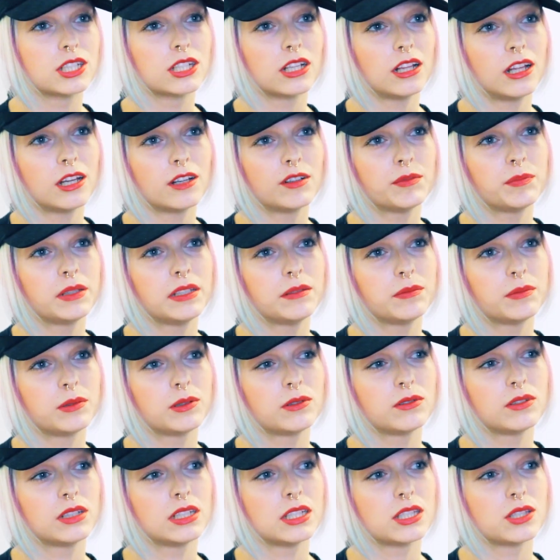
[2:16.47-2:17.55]
A lot of
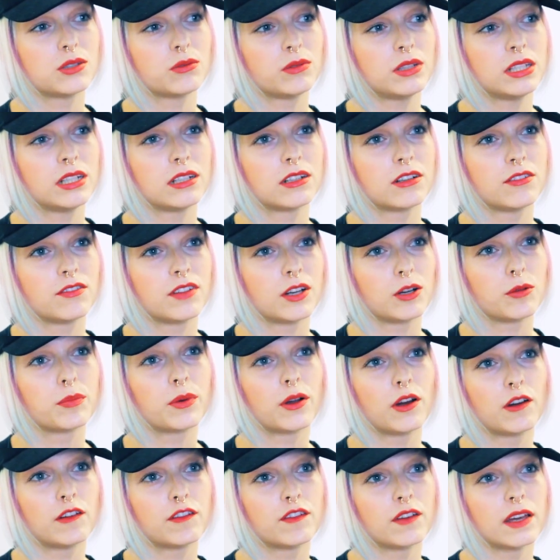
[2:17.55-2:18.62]
people in Sweden are very
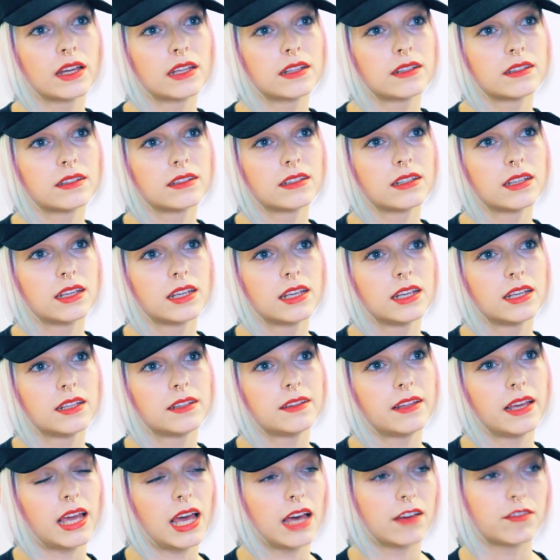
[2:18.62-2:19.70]
perfect.
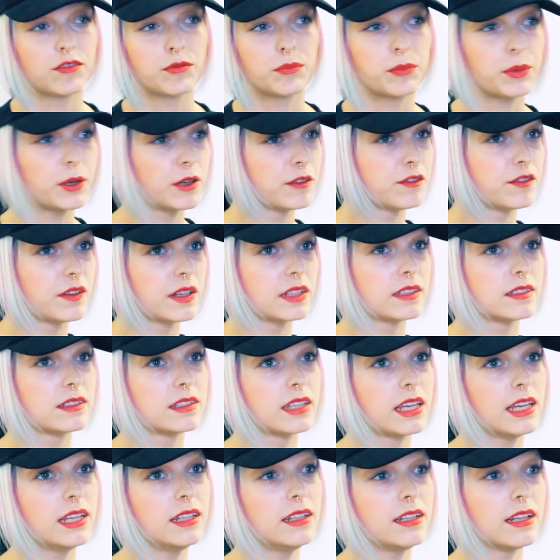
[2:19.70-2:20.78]
They have perfect
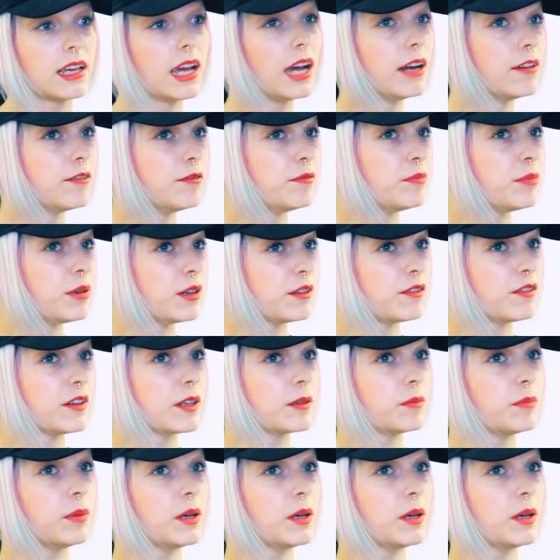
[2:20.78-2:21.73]
skin, they have perfect